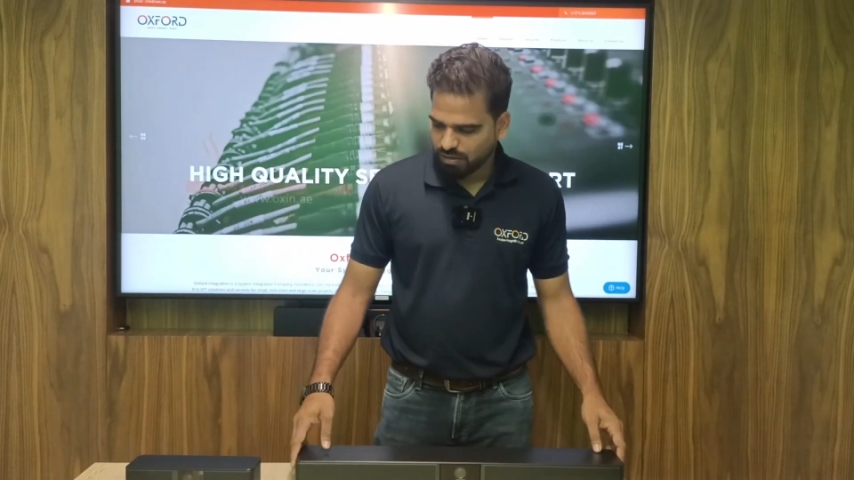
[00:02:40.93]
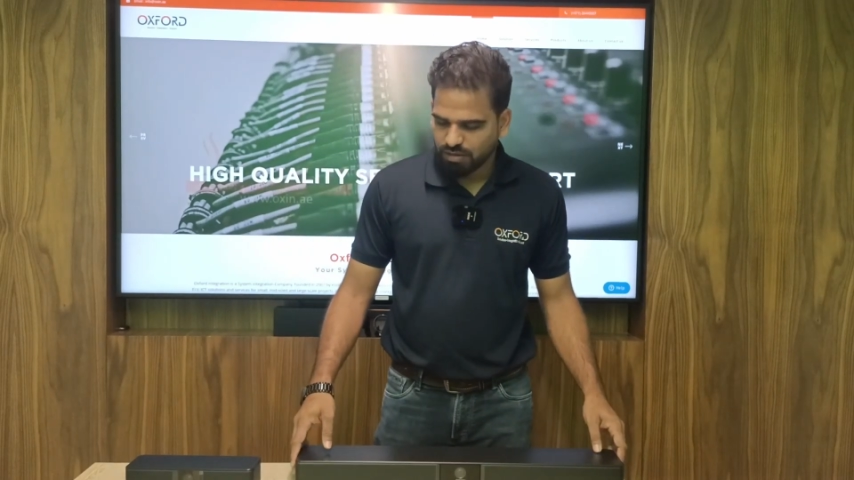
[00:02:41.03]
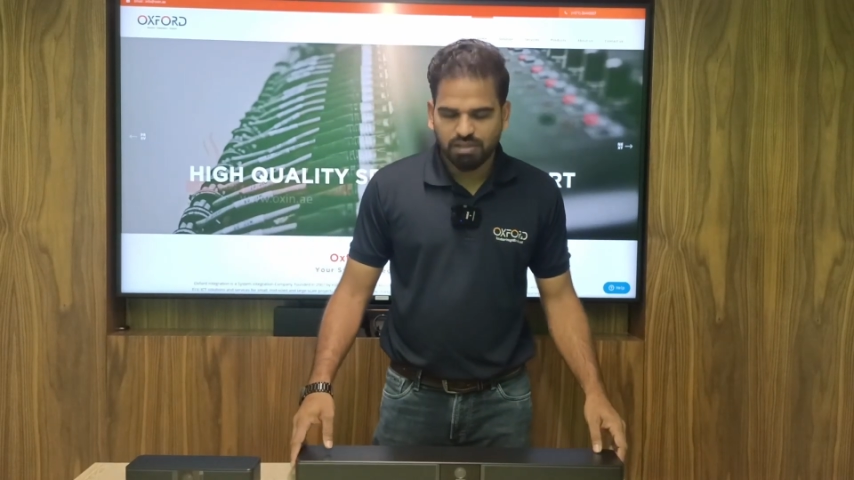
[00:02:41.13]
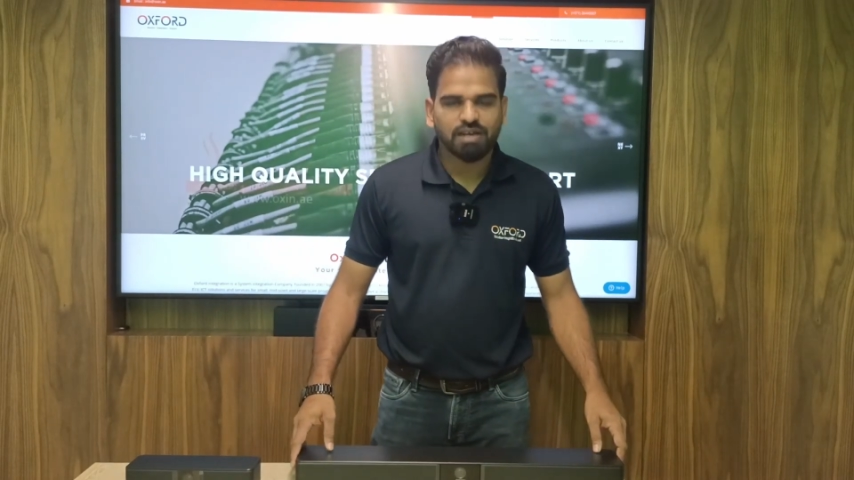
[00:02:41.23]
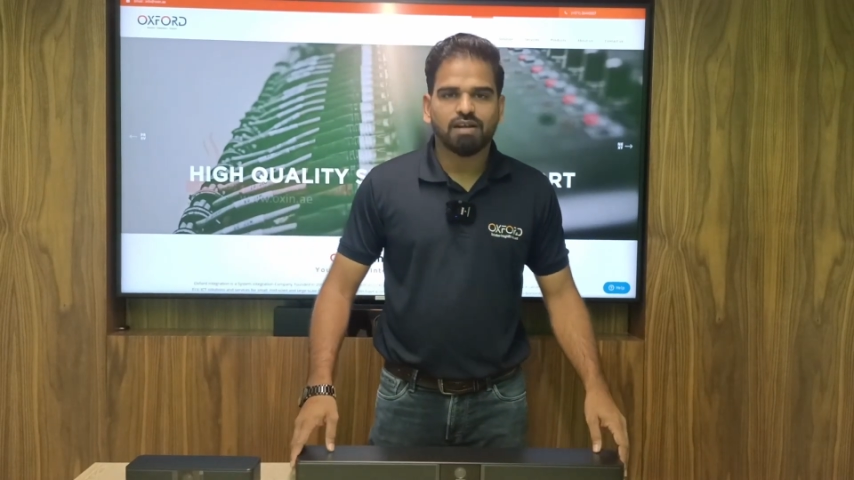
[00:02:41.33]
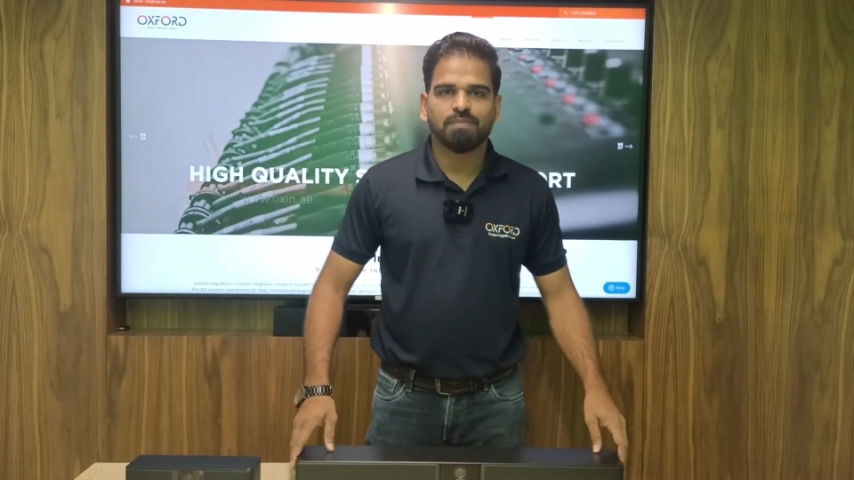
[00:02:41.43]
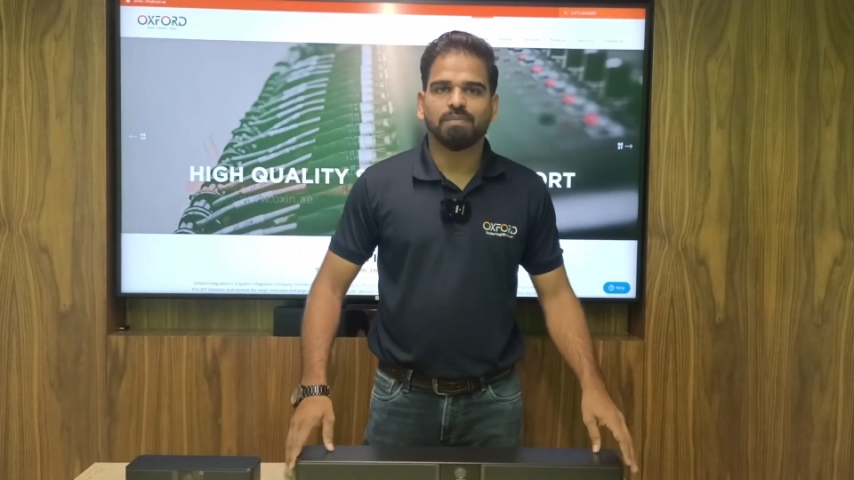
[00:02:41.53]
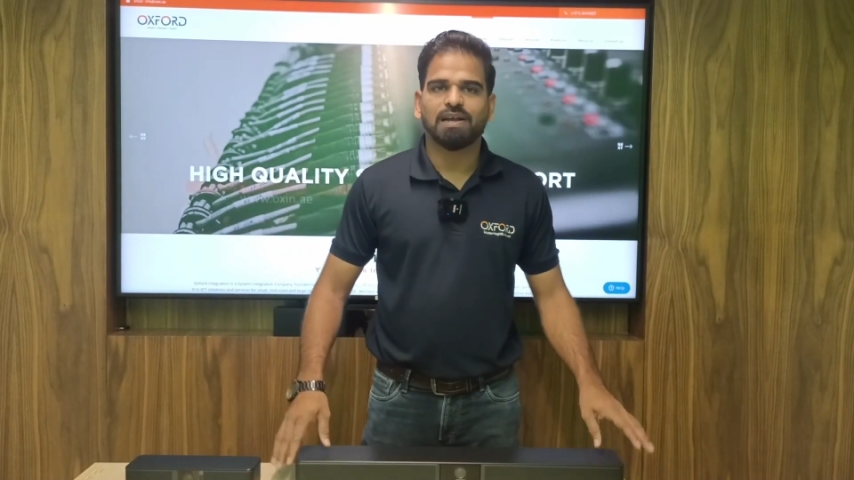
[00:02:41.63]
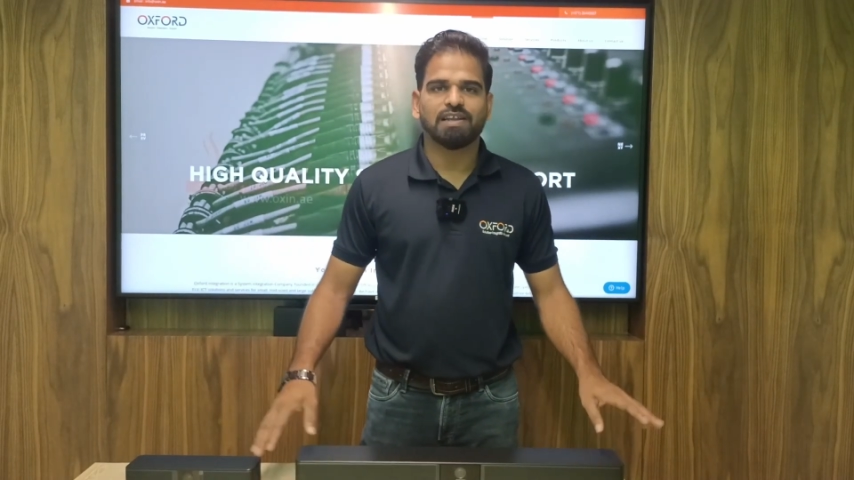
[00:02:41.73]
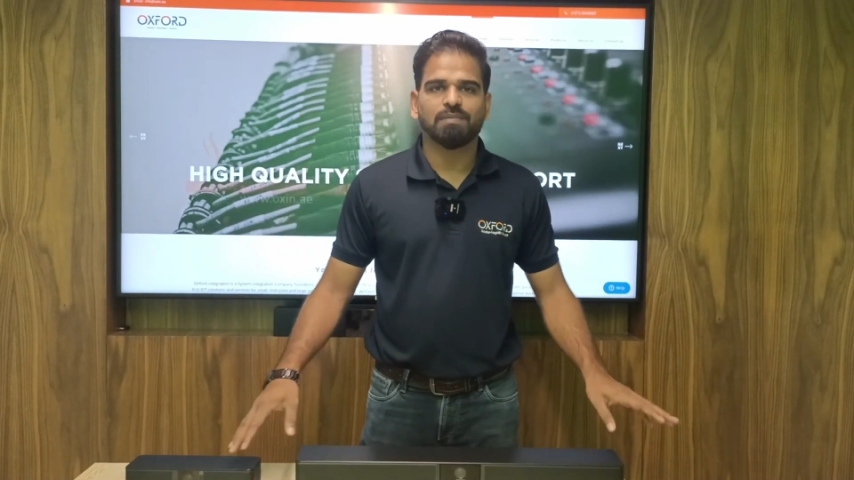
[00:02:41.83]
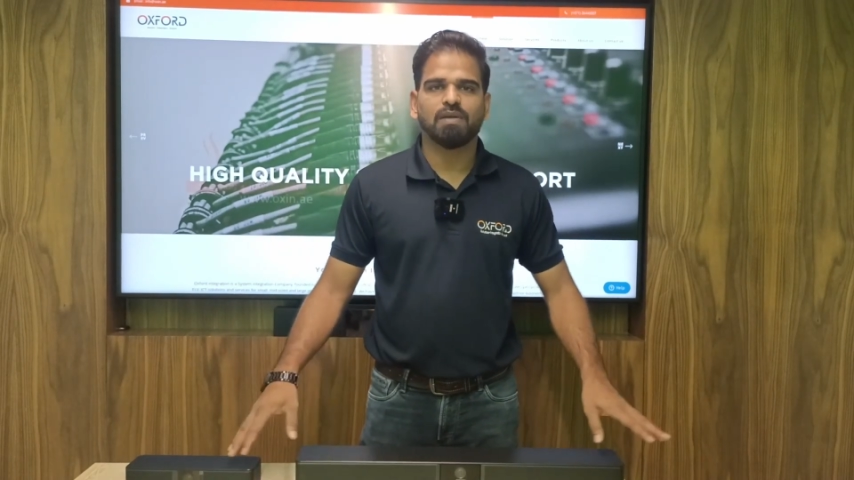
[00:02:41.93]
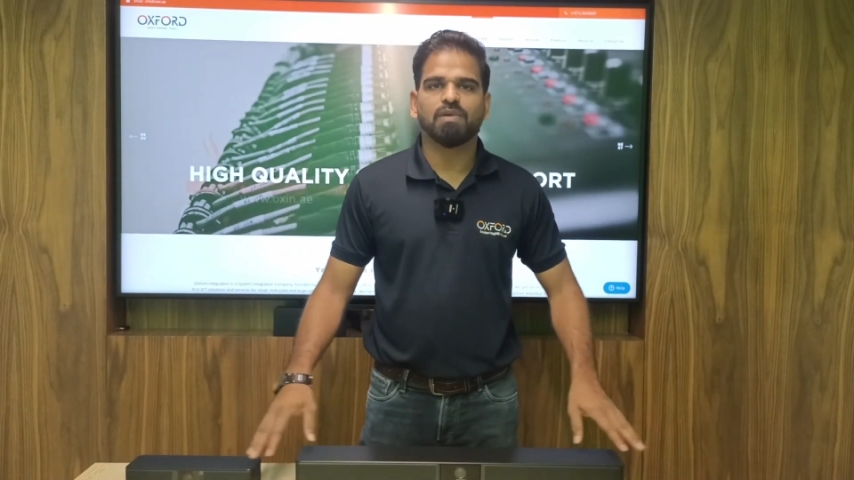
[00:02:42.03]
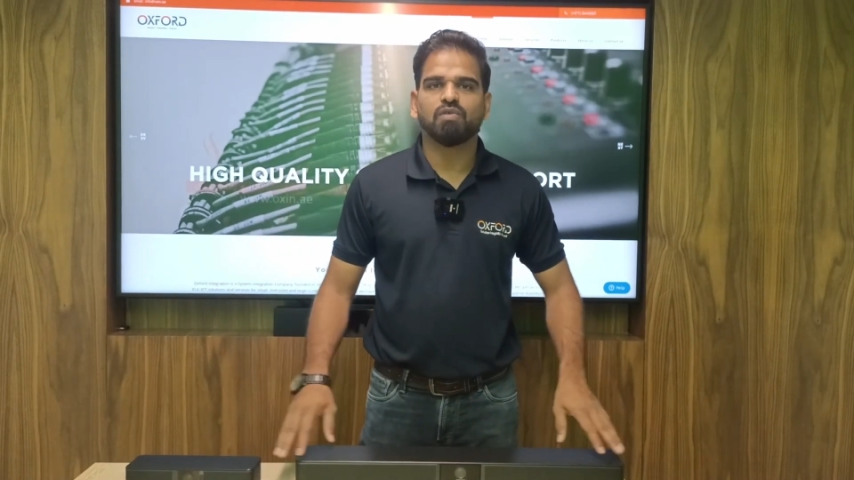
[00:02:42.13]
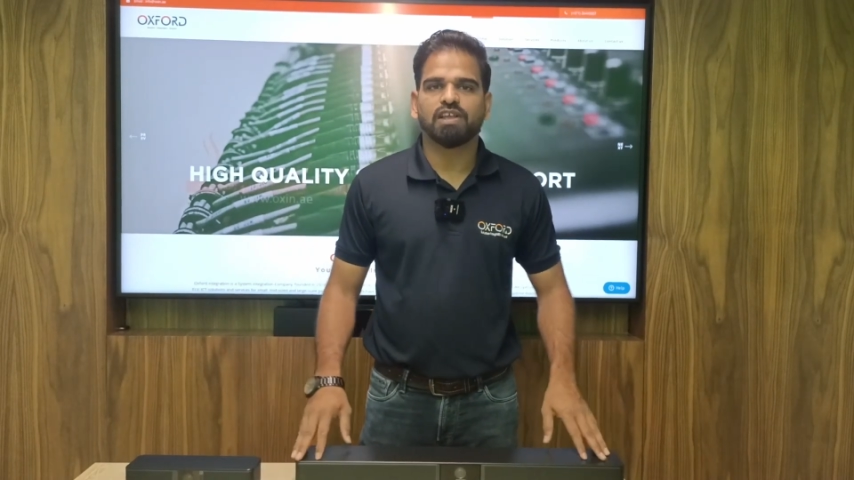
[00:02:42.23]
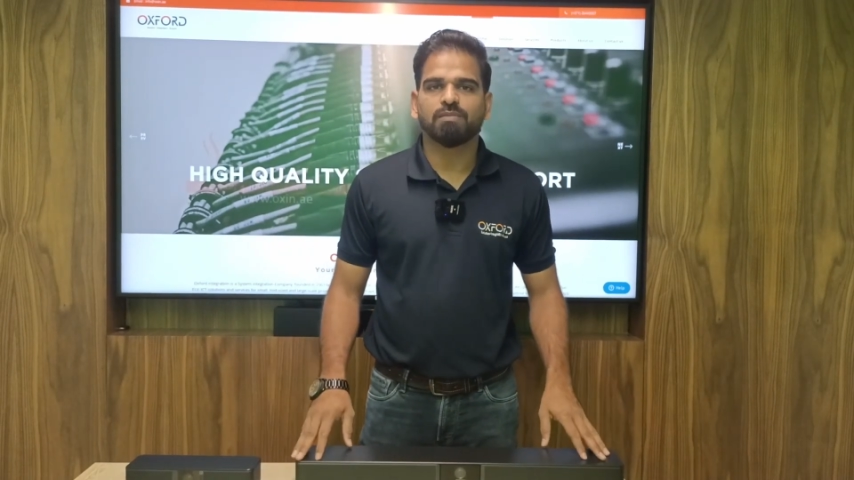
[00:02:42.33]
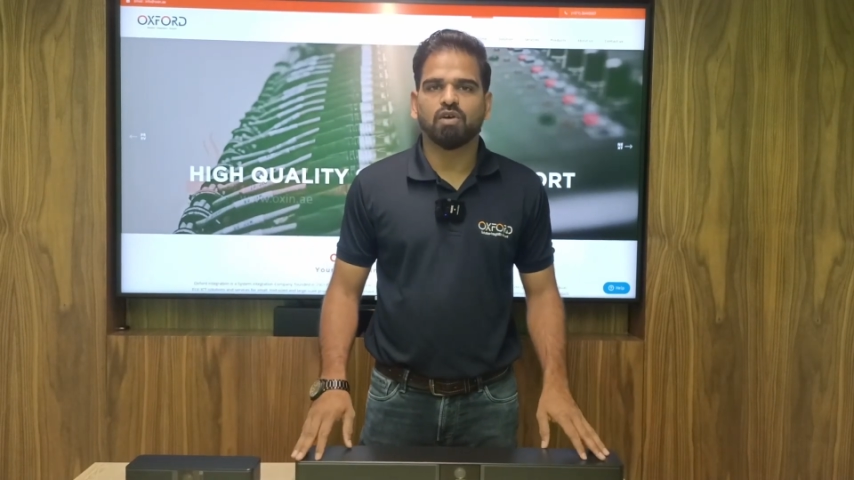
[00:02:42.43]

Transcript: There are multiple mounting